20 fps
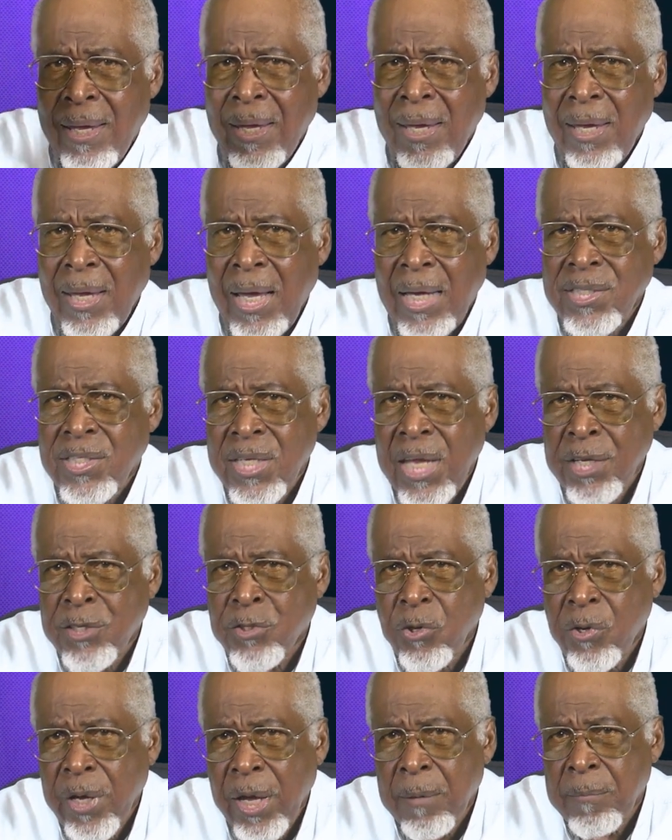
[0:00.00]
I said
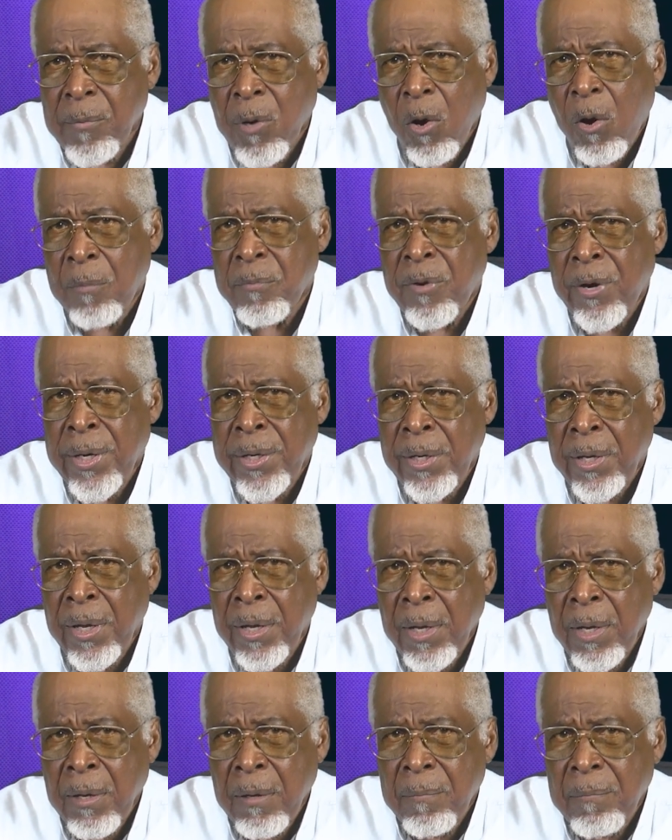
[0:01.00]
to him, comrade,
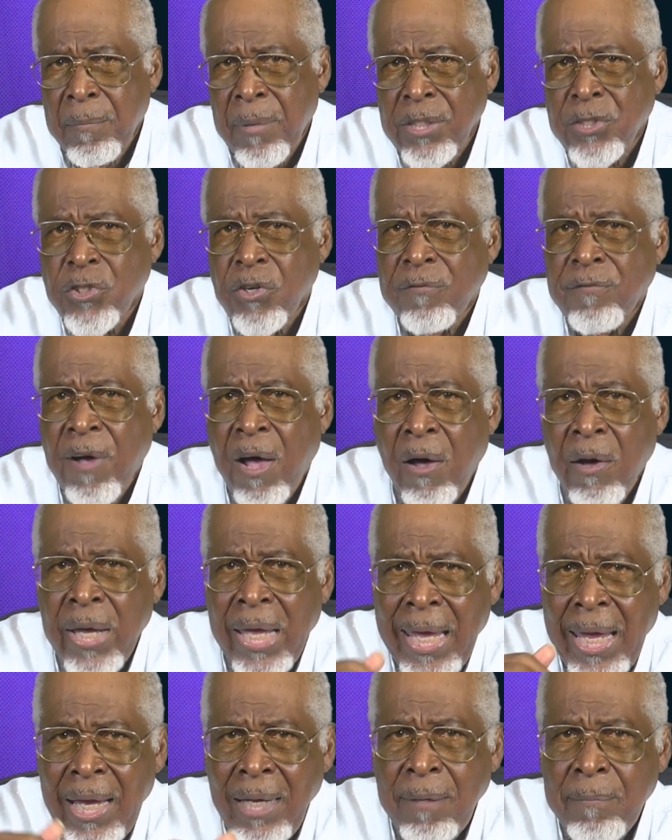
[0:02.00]
much of our
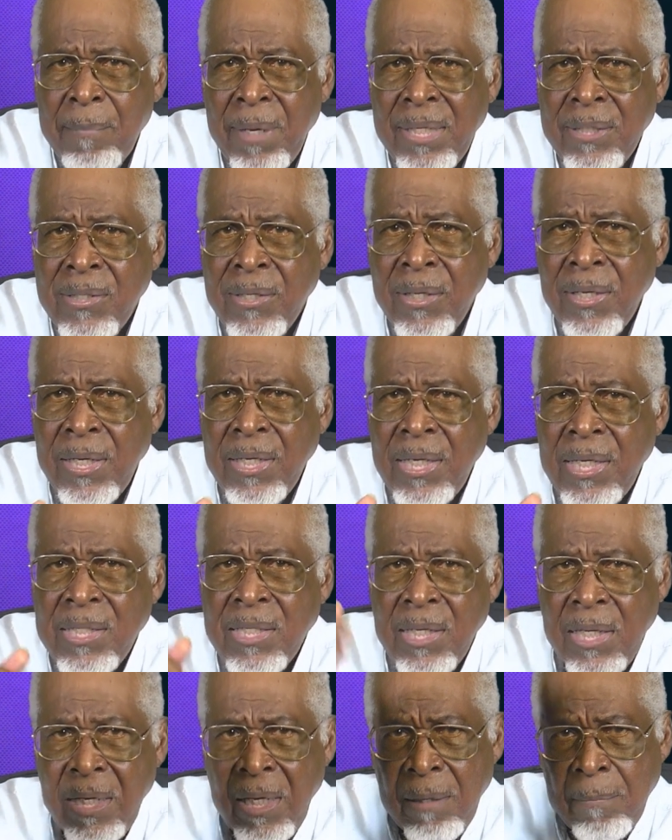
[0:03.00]
ailment is
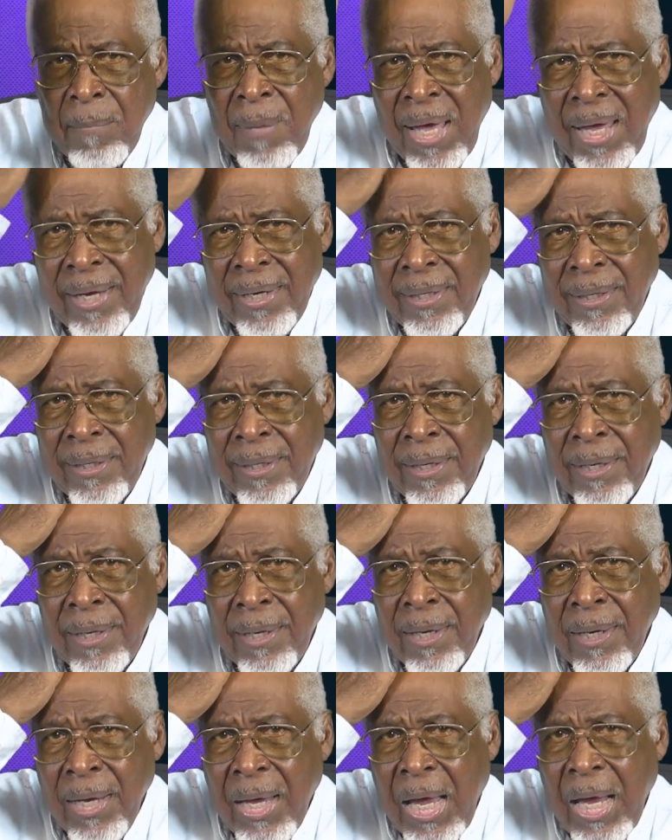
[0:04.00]
in the mind,
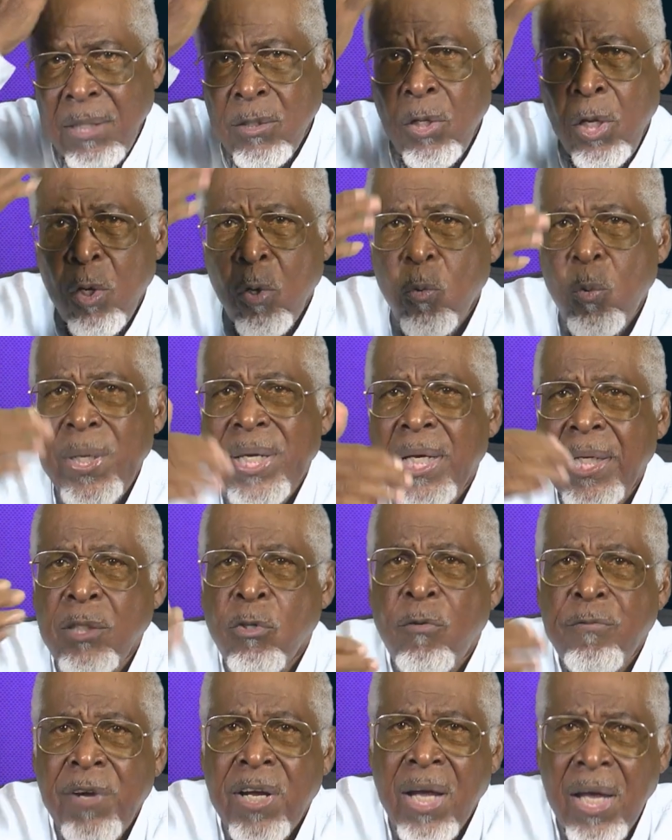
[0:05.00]
and we can
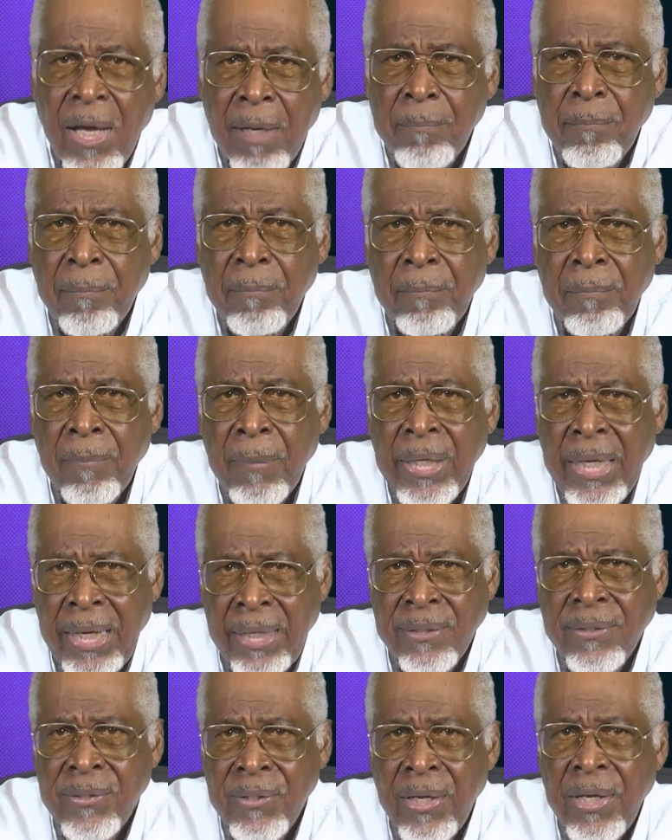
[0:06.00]
overcome
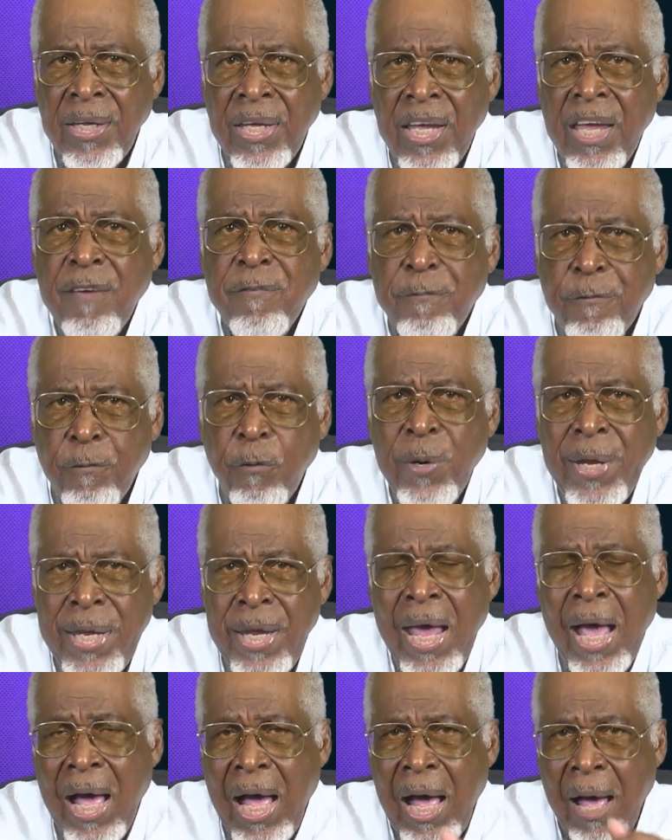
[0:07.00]
it if we
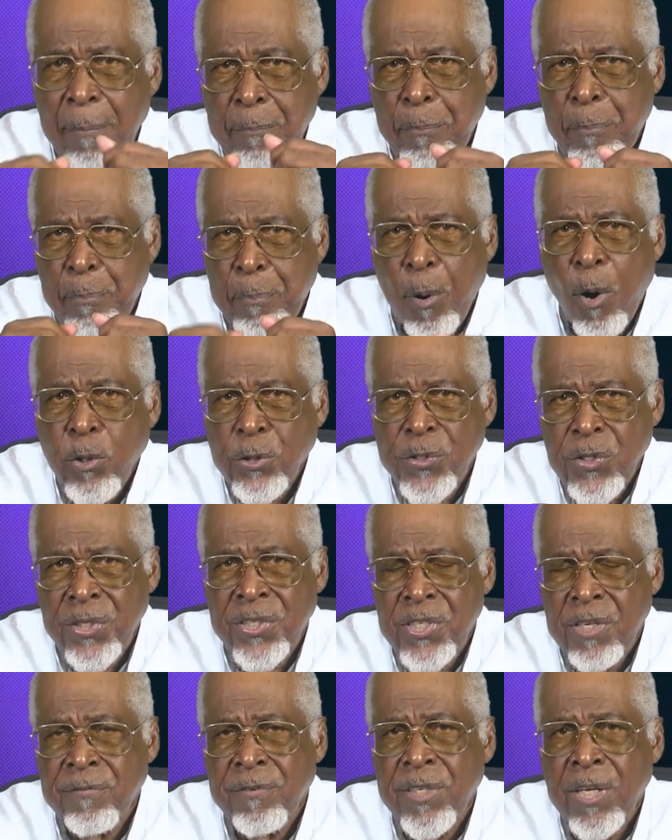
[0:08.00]
are
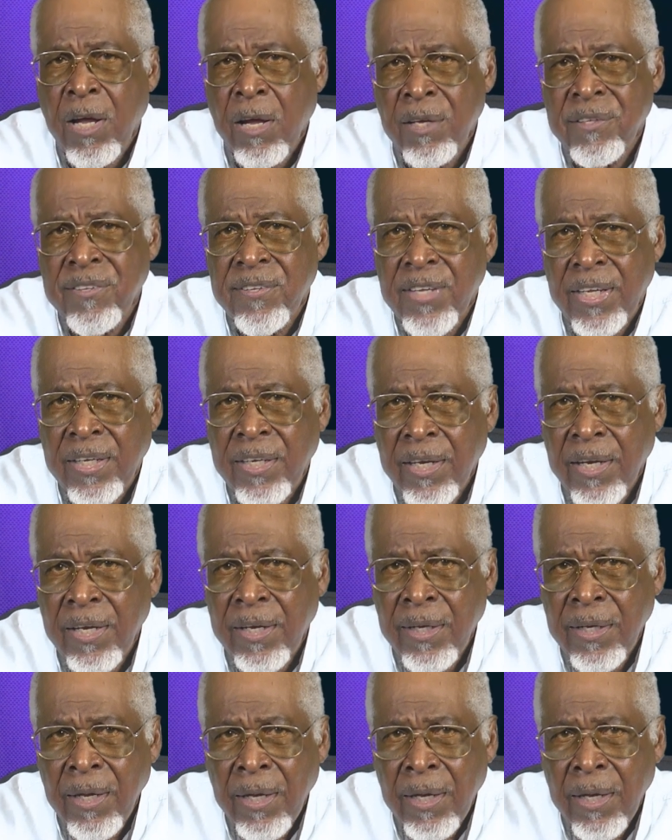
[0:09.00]
positive in our thinking.